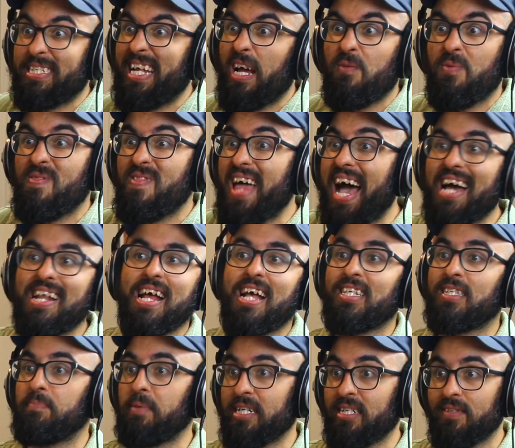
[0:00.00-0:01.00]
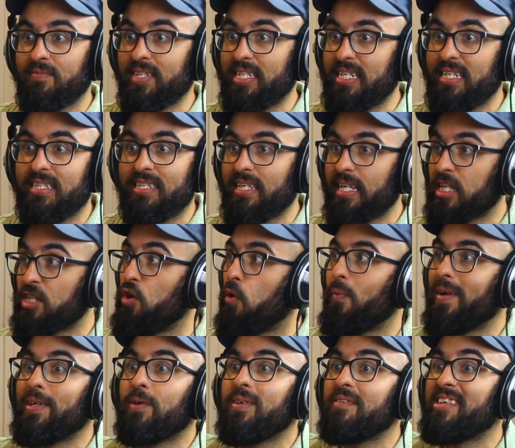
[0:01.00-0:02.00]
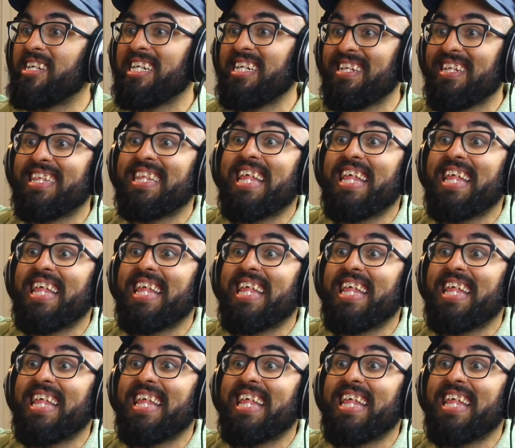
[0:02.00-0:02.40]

down that aspect of it. It's like, no, we don't even need